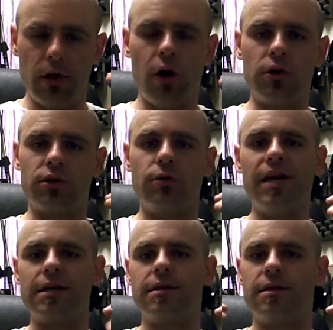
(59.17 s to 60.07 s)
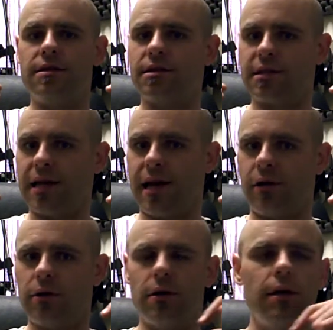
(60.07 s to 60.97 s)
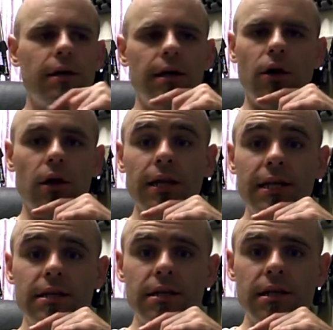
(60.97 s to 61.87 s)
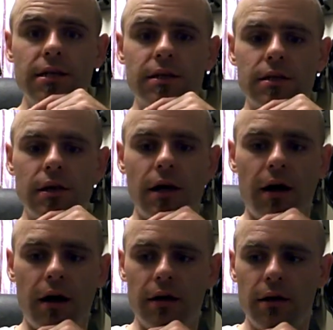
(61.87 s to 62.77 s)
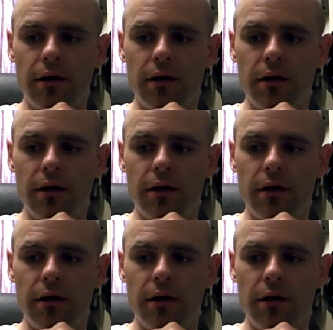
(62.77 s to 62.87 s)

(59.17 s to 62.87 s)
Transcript: also makes the sound. And all it is a